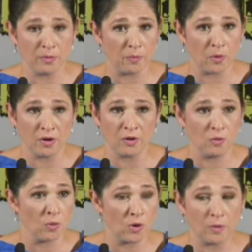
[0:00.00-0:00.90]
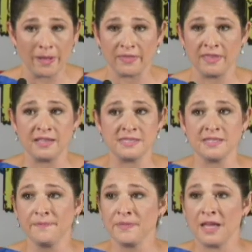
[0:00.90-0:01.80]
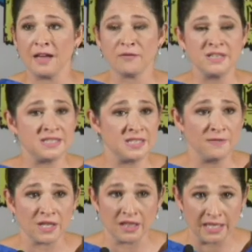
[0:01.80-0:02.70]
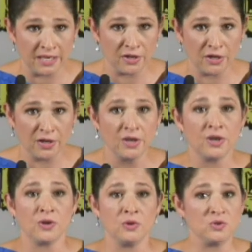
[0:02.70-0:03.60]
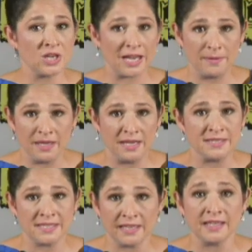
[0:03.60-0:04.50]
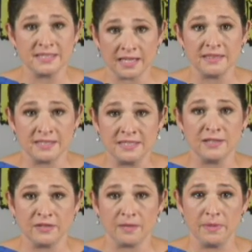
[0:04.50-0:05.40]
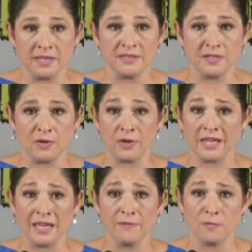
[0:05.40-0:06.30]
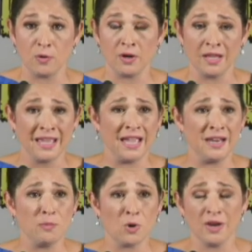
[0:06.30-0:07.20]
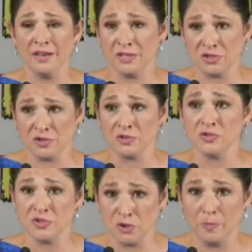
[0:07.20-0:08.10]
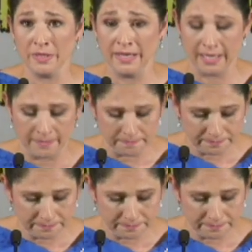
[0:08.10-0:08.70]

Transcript: reporter who wrote about this every civic leader who chimed in and said, let's get this deal done because Illinois can't afford any more additional stupid debt.